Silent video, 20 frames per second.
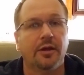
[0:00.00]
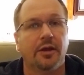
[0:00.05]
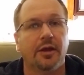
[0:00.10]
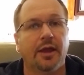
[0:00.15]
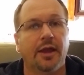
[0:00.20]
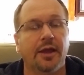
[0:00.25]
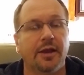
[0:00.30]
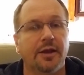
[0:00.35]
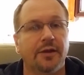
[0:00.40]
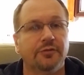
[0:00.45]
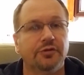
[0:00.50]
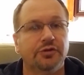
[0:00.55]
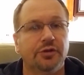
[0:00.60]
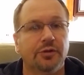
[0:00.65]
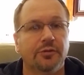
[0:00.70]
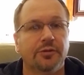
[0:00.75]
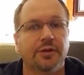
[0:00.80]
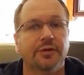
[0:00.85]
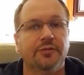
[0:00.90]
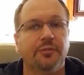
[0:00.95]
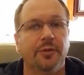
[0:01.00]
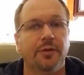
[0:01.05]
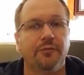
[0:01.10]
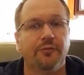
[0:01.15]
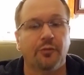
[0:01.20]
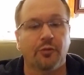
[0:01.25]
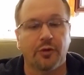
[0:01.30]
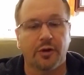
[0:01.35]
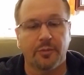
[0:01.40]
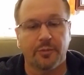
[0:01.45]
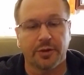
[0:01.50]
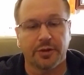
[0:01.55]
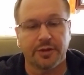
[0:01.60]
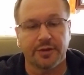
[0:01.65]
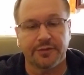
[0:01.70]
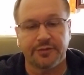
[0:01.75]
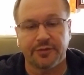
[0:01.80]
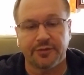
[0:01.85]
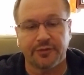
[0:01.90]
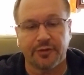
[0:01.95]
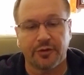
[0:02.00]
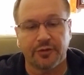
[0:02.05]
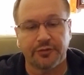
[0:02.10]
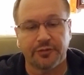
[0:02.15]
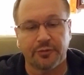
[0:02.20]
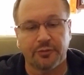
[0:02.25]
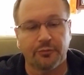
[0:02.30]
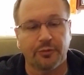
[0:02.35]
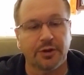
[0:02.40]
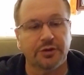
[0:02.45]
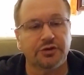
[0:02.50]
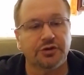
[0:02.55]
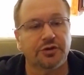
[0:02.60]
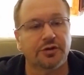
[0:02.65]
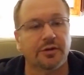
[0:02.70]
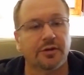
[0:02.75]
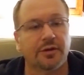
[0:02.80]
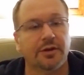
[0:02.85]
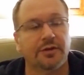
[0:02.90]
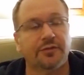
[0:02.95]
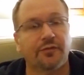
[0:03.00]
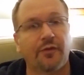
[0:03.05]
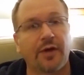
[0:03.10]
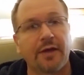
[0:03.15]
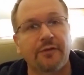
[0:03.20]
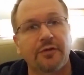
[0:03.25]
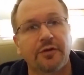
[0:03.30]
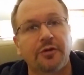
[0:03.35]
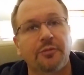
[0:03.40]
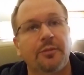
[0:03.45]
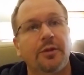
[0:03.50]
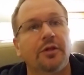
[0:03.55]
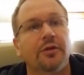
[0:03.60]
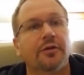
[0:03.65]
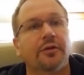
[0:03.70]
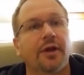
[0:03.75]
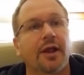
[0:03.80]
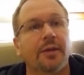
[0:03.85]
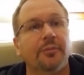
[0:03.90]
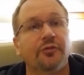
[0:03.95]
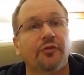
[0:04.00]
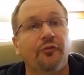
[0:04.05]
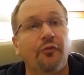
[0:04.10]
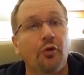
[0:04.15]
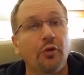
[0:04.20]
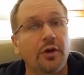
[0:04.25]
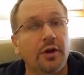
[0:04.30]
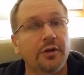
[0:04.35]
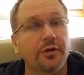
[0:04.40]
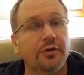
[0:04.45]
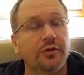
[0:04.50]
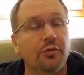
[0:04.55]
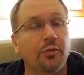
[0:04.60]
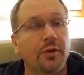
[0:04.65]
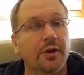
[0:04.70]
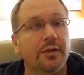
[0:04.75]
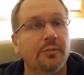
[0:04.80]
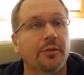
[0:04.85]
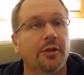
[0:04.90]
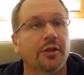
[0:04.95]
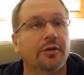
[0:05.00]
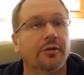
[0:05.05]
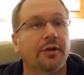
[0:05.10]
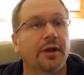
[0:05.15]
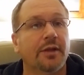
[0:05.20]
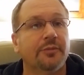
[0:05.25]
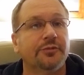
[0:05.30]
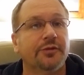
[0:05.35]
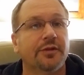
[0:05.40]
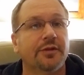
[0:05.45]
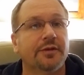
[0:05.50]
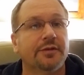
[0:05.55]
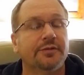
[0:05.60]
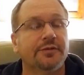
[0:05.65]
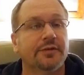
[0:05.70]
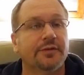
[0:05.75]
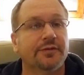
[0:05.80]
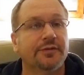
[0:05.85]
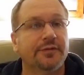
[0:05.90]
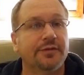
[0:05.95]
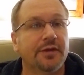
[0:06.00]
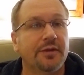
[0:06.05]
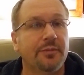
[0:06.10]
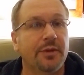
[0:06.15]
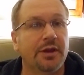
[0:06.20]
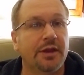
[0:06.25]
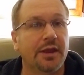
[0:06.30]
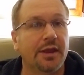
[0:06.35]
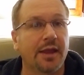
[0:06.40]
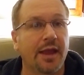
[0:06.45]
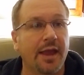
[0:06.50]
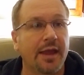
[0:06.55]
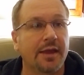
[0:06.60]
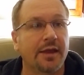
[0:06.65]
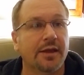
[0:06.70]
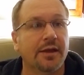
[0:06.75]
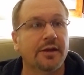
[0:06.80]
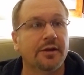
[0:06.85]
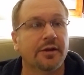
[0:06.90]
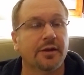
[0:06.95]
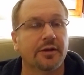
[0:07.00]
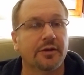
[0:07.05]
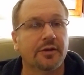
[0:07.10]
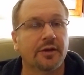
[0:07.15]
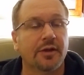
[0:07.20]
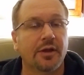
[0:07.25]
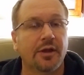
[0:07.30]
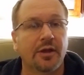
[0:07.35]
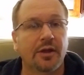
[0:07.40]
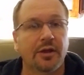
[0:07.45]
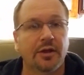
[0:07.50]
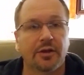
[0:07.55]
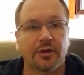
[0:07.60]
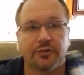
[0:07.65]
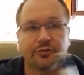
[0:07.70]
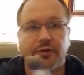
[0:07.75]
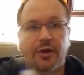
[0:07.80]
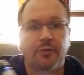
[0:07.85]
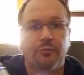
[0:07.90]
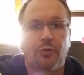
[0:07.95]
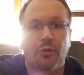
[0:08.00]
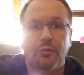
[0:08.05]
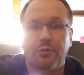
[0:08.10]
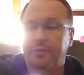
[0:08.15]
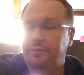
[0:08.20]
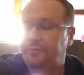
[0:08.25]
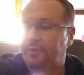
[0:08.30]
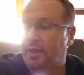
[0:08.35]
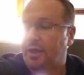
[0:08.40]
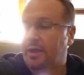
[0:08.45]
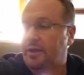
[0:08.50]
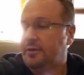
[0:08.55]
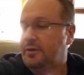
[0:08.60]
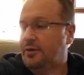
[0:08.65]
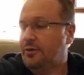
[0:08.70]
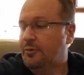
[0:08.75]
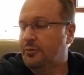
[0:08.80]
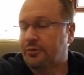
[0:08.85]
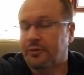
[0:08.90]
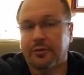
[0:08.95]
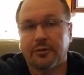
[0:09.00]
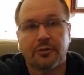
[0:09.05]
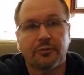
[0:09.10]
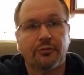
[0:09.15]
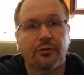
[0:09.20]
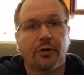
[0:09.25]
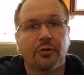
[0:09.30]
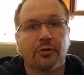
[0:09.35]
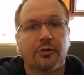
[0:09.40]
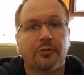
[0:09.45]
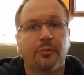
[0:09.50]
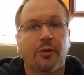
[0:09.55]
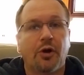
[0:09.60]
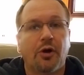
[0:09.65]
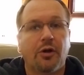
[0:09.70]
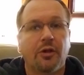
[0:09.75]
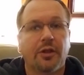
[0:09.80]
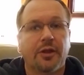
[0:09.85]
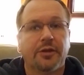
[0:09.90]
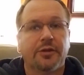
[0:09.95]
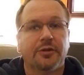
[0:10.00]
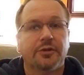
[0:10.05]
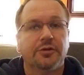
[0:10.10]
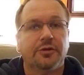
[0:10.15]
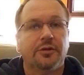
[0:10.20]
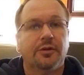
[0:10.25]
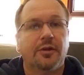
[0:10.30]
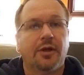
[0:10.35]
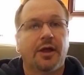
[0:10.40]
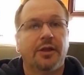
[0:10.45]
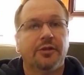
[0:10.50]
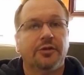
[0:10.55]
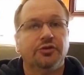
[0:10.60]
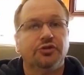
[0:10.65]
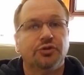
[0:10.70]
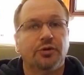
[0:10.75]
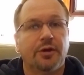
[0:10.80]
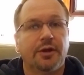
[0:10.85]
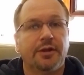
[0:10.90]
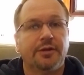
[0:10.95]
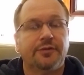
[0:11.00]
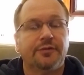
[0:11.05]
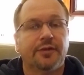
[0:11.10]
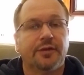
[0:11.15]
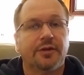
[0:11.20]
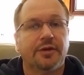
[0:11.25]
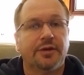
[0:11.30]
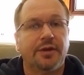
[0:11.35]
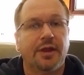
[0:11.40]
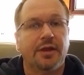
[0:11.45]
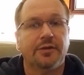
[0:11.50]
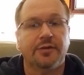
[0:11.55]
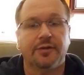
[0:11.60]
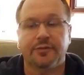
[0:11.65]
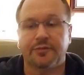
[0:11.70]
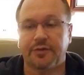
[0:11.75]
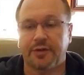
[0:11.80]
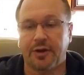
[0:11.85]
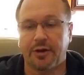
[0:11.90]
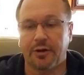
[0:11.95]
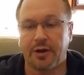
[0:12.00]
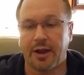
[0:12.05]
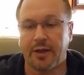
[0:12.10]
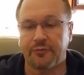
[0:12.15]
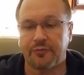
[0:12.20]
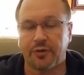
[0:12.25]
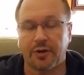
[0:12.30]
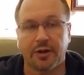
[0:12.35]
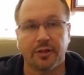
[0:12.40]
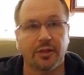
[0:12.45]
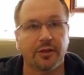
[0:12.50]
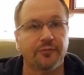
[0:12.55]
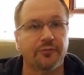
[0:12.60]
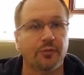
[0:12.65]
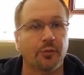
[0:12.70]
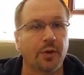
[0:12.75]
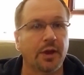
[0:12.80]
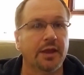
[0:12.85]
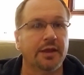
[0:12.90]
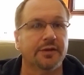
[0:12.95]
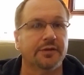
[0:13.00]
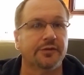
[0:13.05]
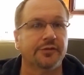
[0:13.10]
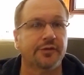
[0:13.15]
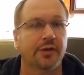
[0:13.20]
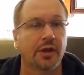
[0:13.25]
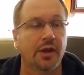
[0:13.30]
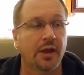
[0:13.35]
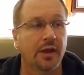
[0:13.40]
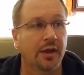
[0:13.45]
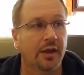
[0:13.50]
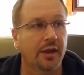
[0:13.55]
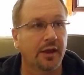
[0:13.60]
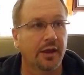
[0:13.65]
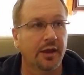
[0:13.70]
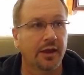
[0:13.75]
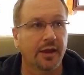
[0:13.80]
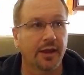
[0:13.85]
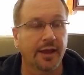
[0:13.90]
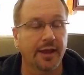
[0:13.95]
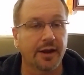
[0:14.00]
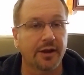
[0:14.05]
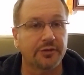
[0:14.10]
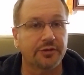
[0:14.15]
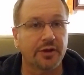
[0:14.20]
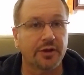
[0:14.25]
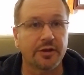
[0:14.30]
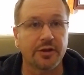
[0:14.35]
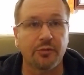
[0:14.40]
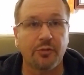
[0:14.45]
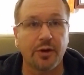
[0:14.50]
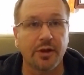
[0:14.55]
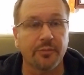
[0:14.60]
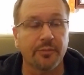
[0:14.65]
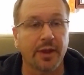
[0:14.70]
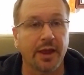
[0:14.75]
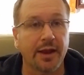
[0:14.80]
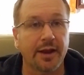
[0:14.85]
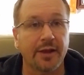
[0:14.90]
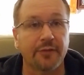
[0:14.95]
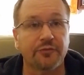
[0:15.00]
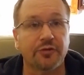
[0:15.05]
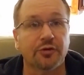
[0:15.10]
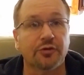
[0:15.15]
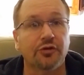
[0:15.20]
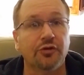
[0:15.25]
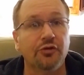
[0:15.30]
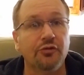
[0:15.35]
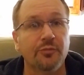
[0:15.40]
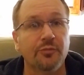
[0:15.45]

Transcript: and I've showed this before, but this is also enriched. It's 500 milligrams, 420 milligrams of this is CBDA in it. So I roll this on, with the little roller ball on the joints and the tendons here after I lift weights. And I'll tell you what, man, after 2